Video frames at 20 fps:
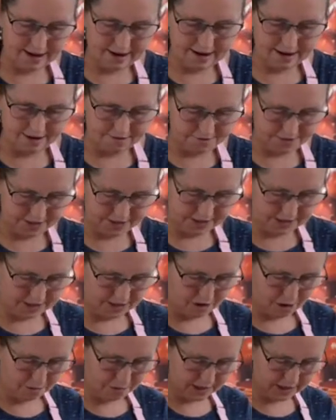love these
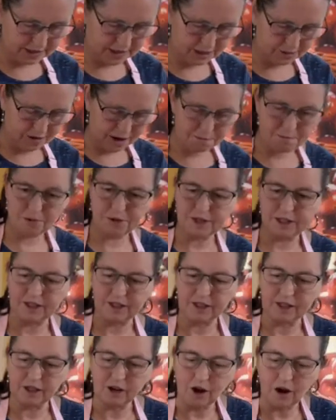toppings, so I'm putting
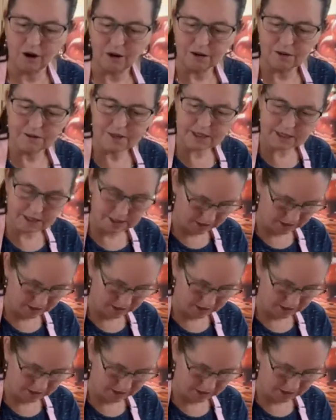in loads.